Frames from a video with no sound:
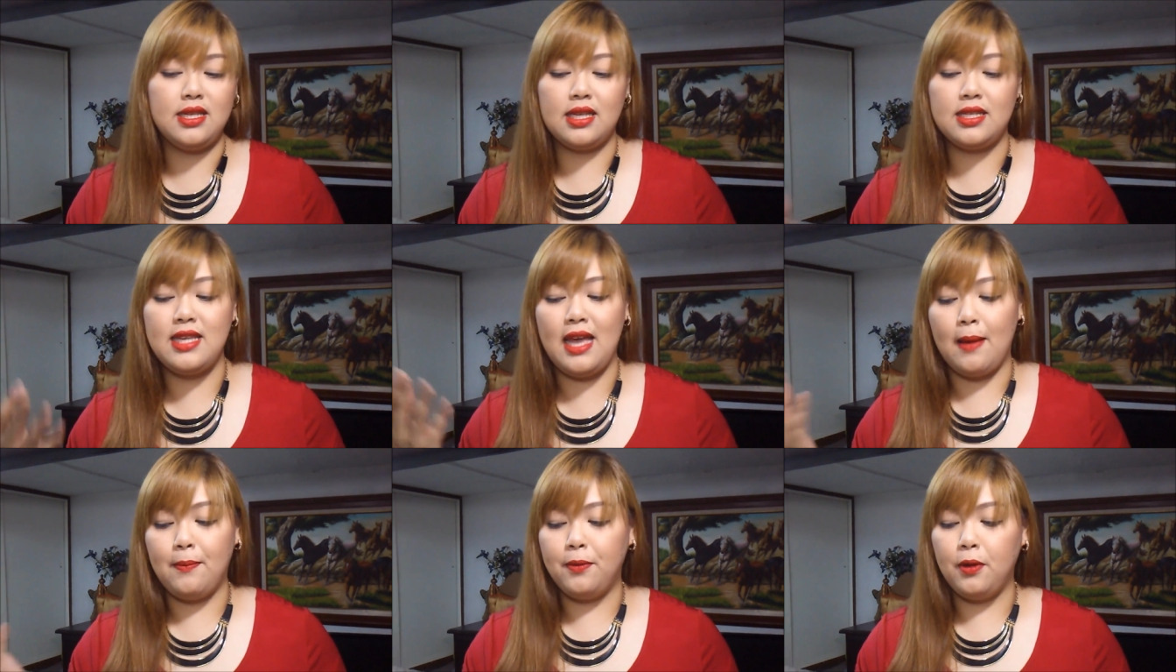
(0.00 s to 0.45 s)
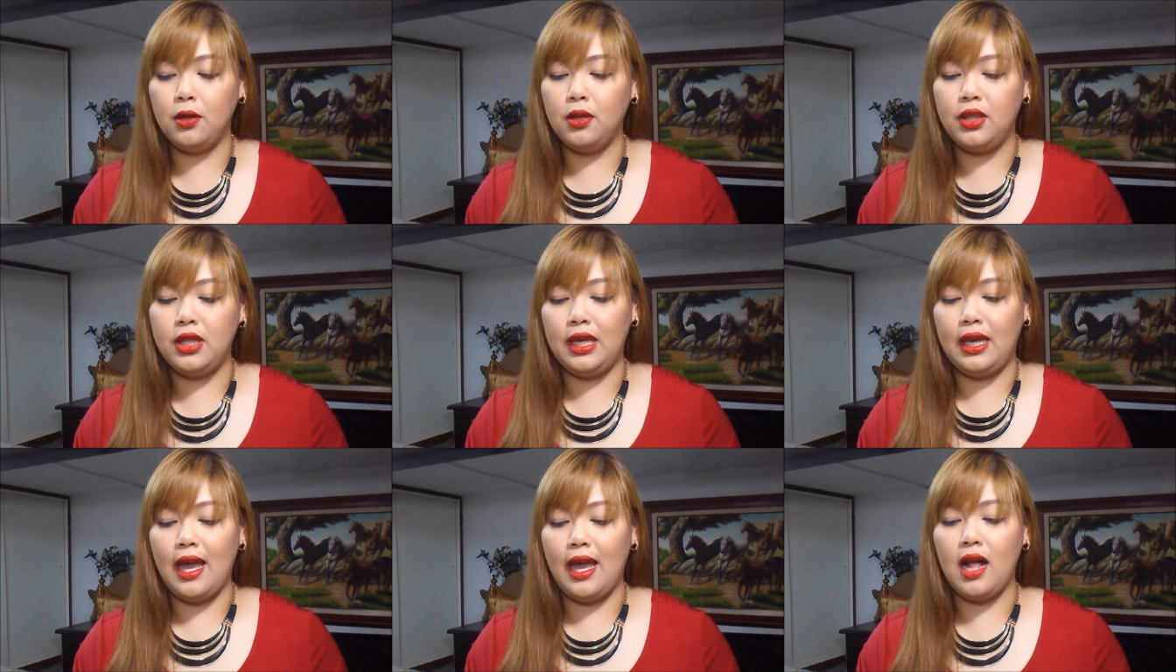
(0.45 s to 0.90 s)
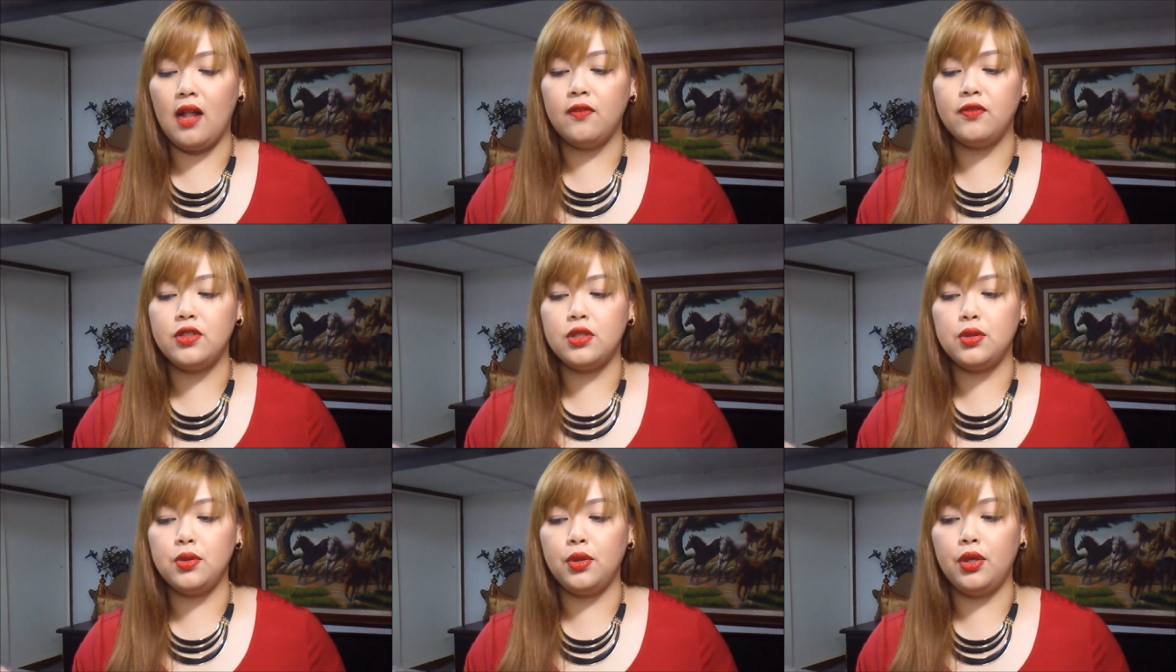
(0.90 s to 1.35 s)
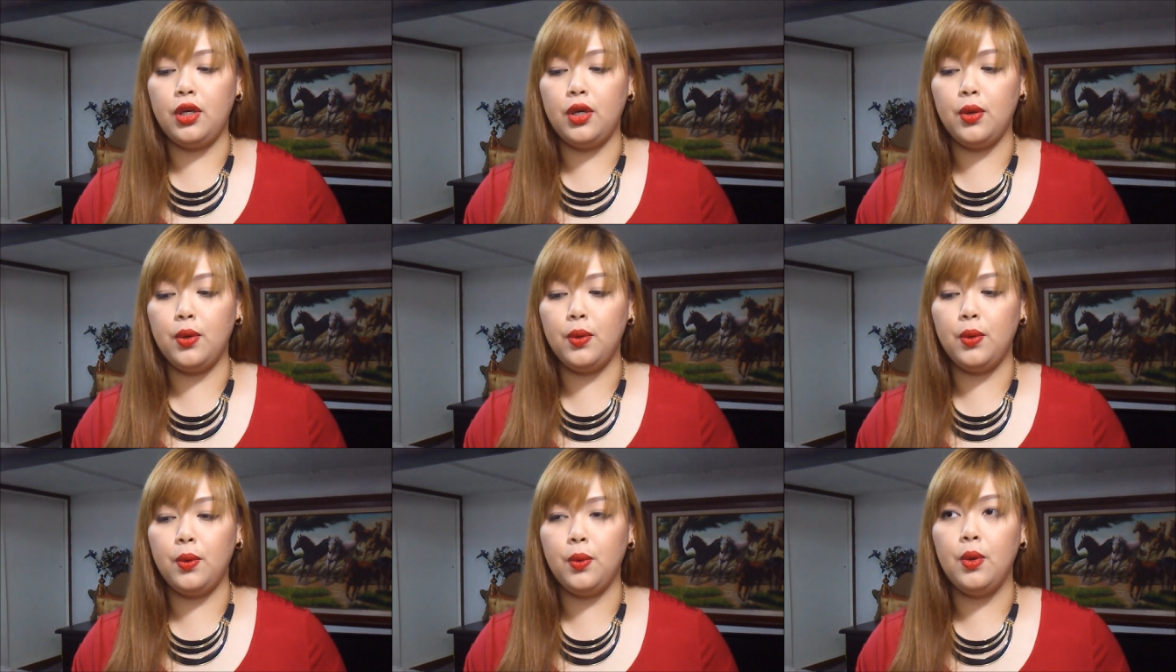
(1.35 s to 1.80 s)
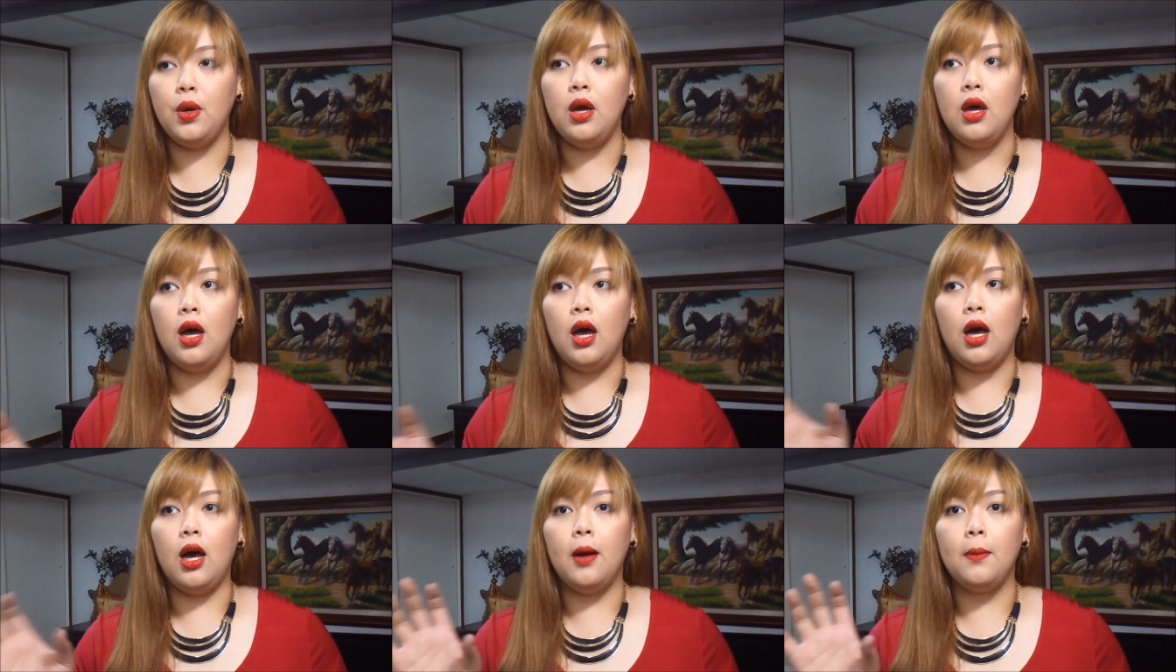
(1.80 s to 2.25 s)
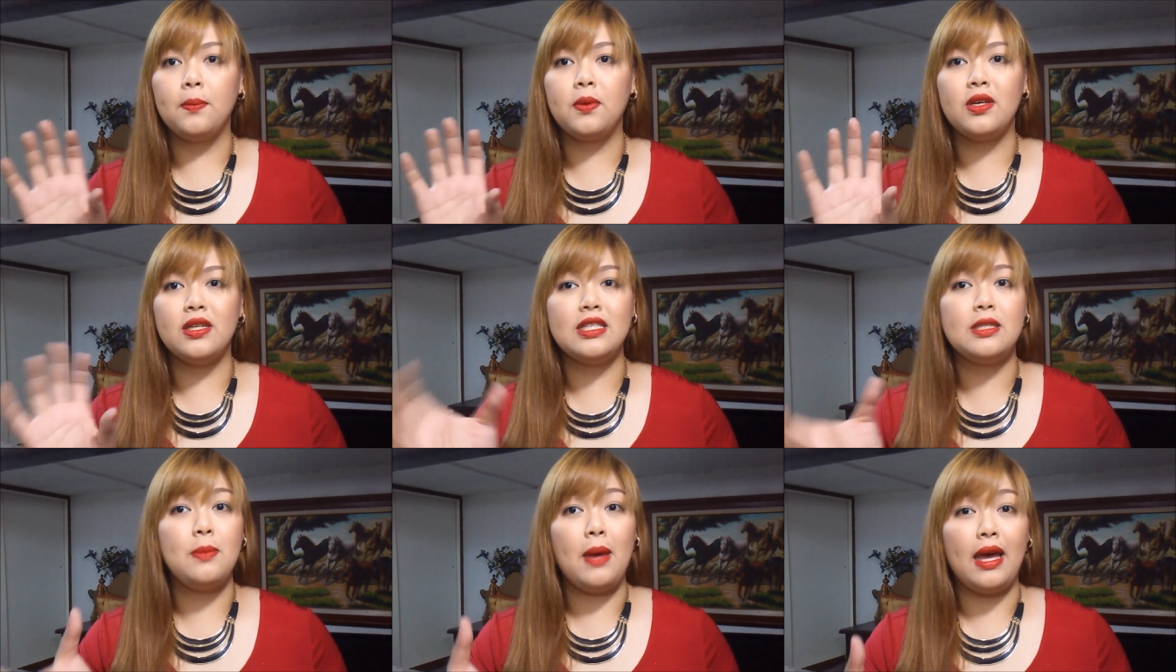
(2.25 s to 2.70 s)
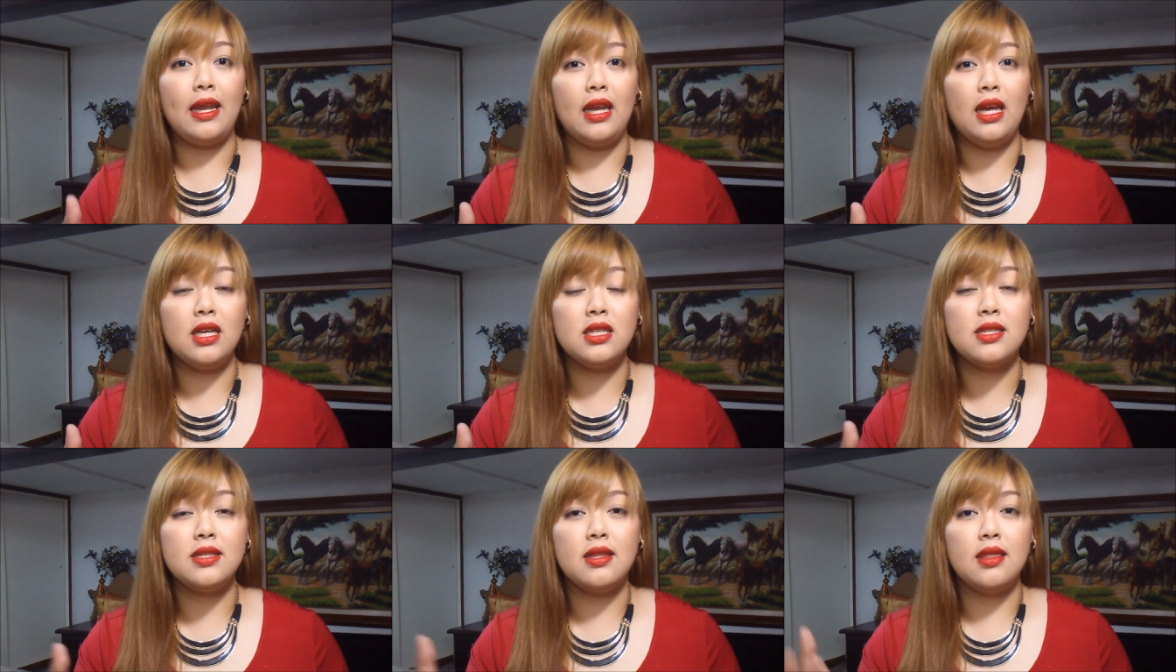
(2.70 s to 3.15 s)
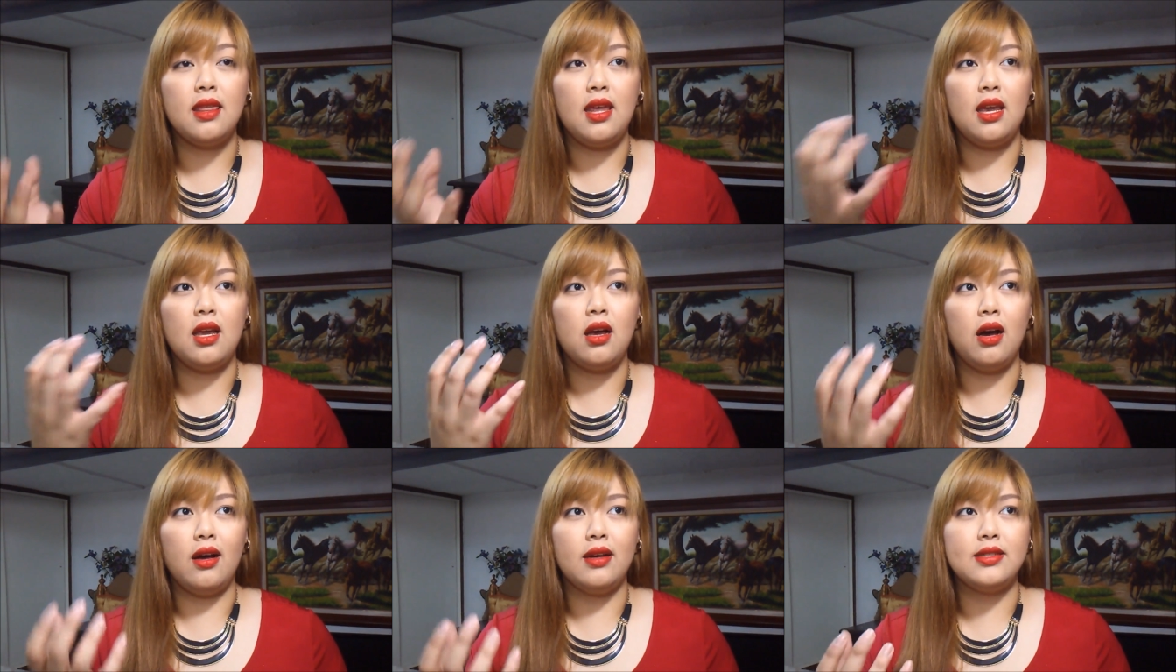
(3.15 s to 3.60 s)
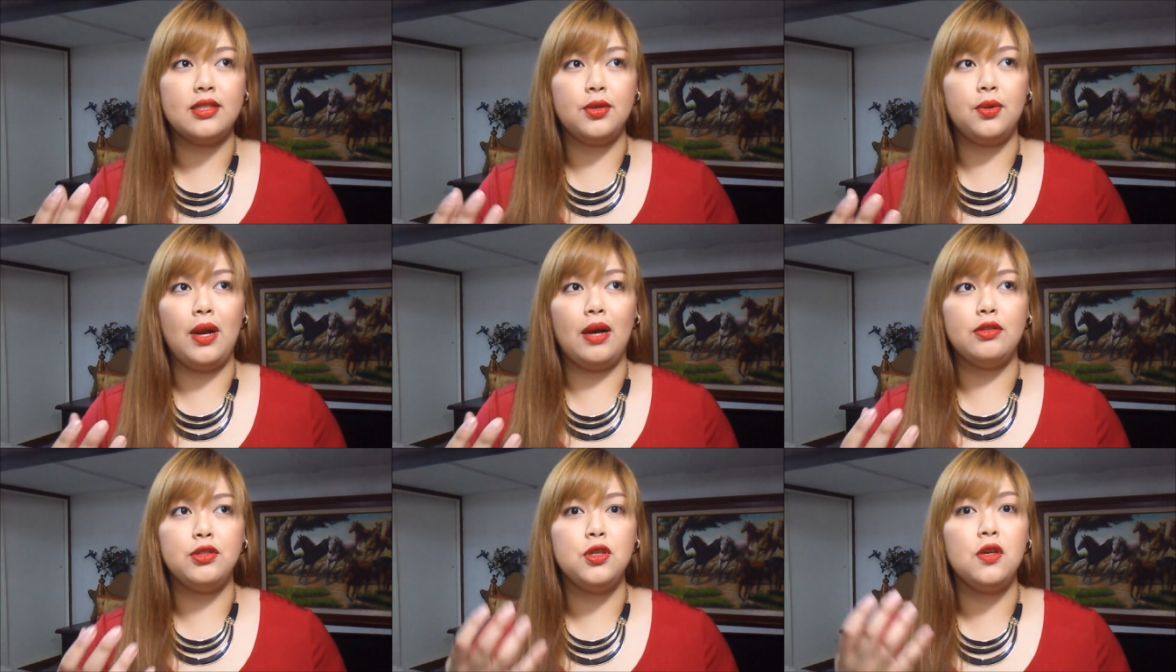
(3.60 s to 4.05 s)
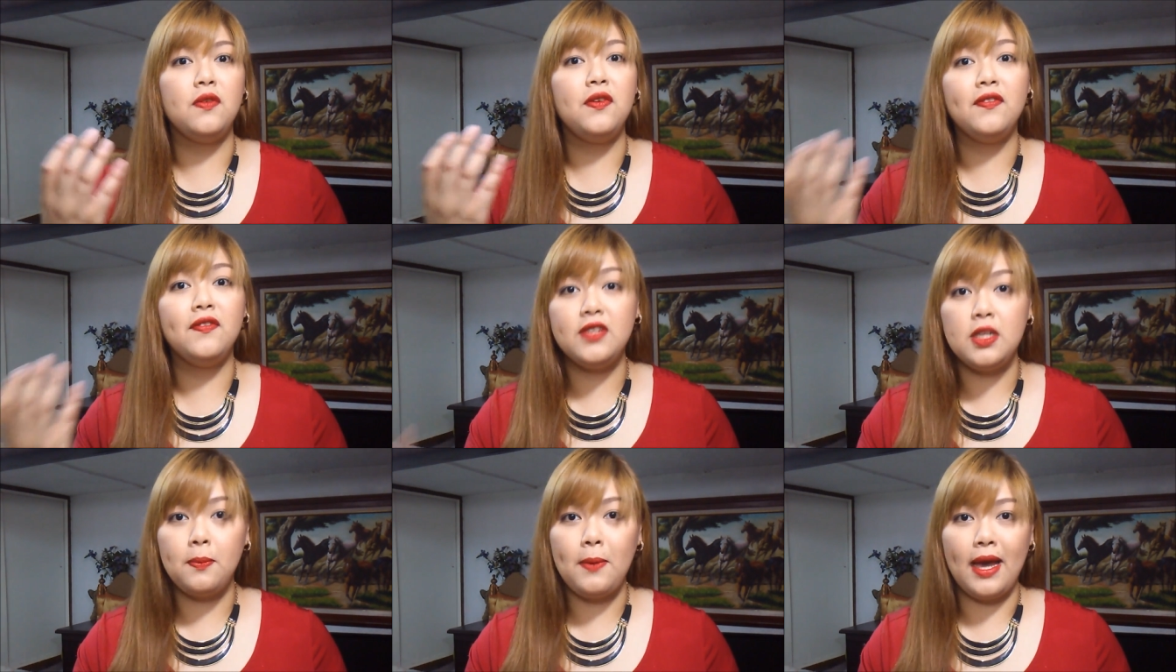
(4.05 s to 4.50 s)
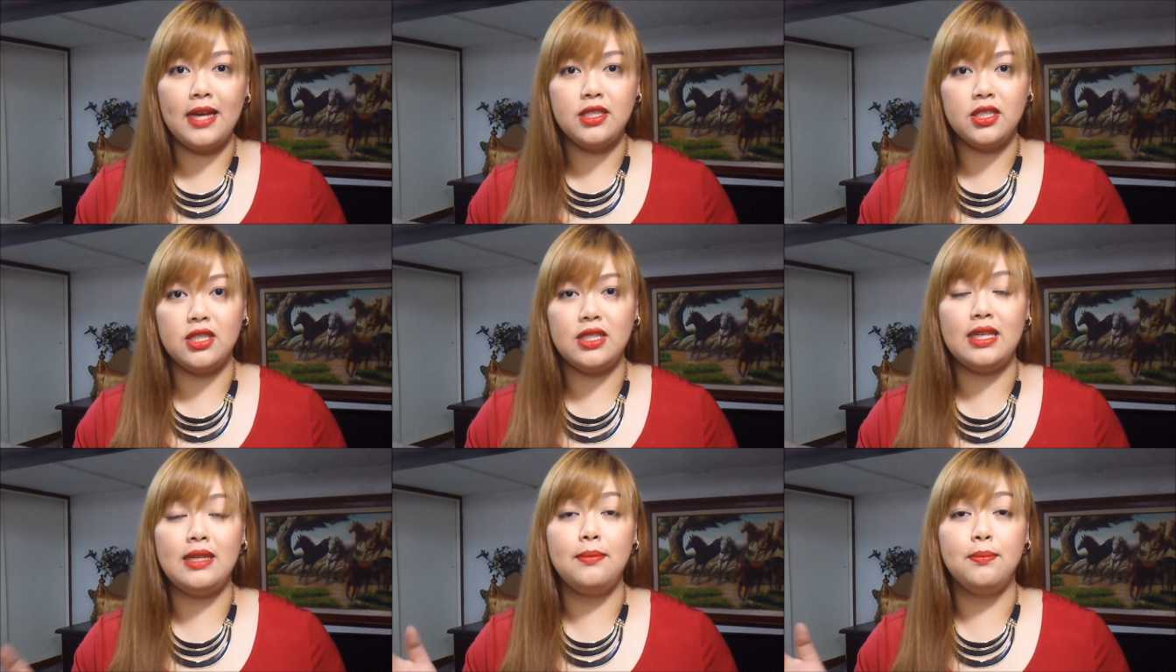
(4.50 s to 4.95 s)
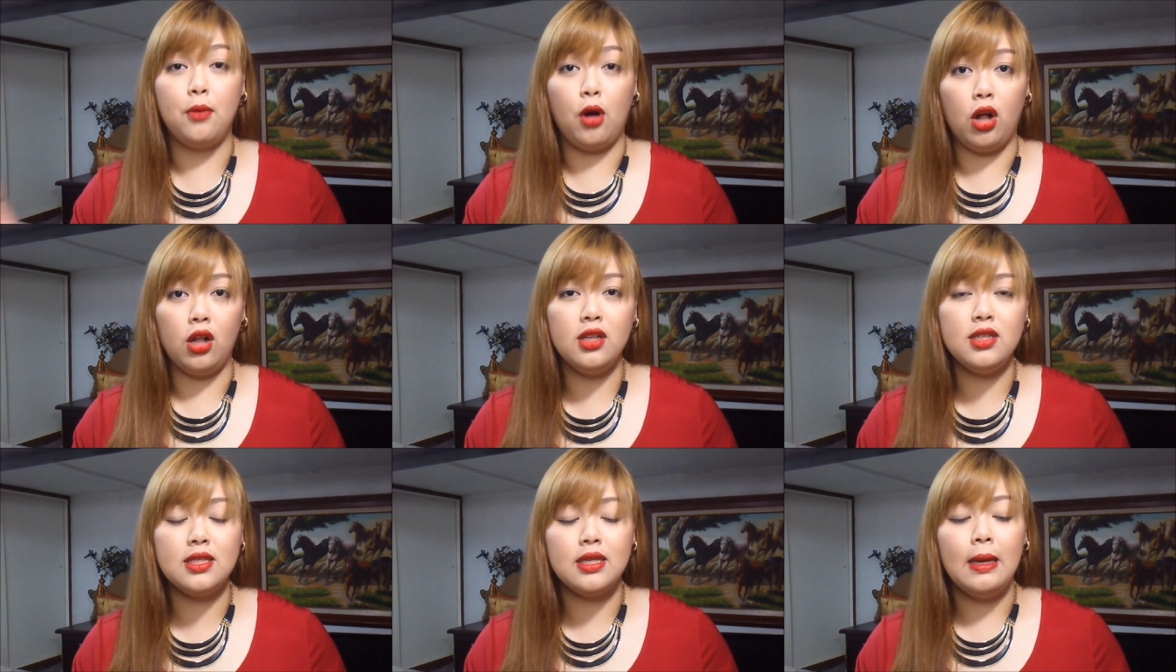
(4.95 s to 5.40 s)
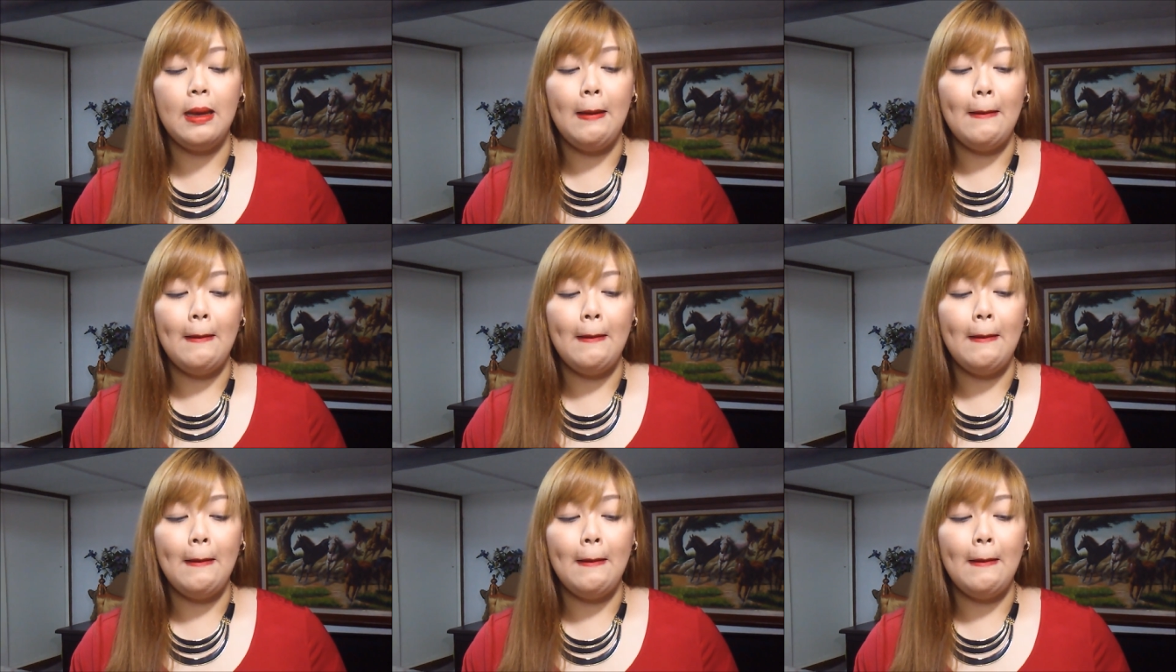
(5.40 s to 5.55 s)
Example, the e.l.f. Studio um, cosmetics, they cost around 250 pesos in malls,